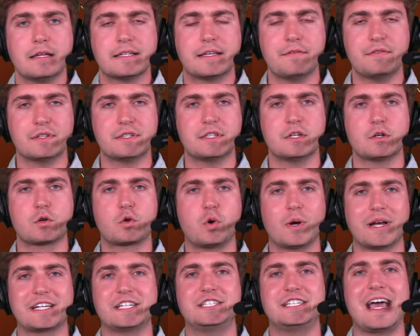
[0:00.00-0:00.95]
Give a little
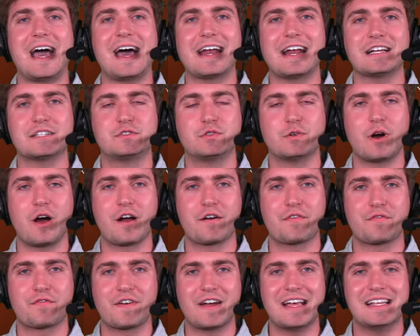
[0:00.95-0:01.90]
quick shout-out to our
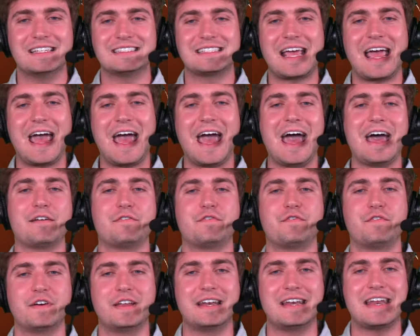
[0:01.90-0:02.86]
friends at
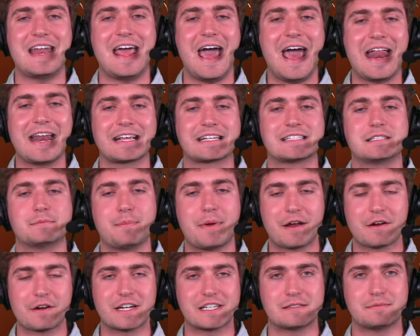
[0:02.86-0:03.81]
Fanatics.
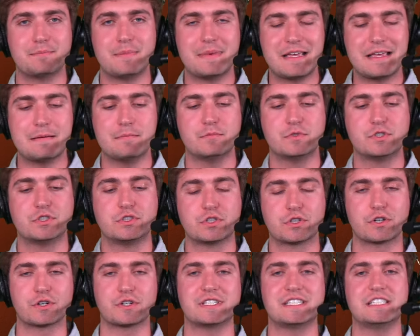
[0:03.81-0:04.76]
Amarius Mims
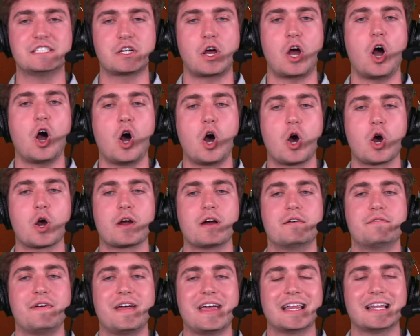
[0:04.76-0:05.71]
jerseys are
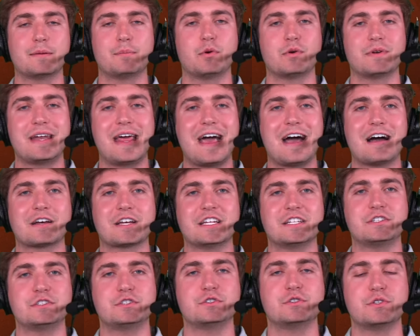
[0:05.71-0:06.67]
available now.
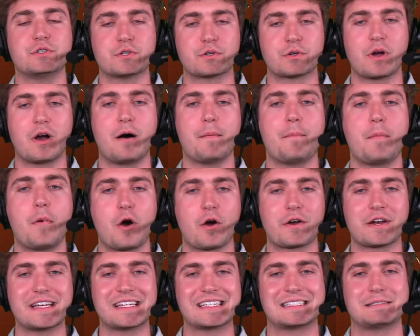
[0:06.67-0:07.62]
Get you your
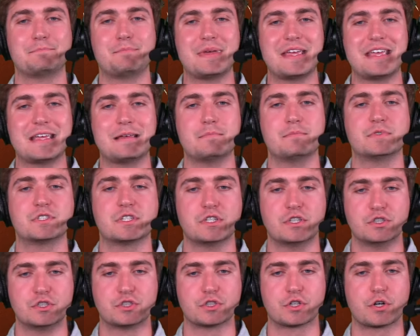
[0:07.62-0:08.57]
Amarius Mims
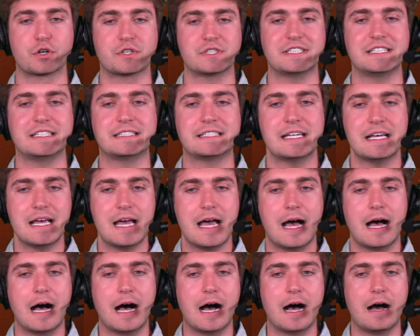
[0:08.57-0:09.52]
jerseys
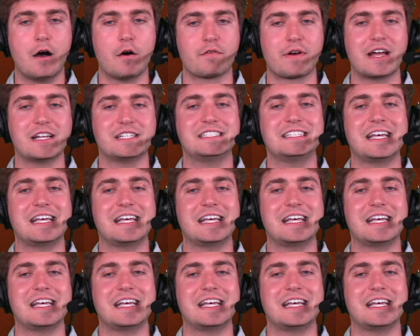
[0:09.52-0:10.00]
over at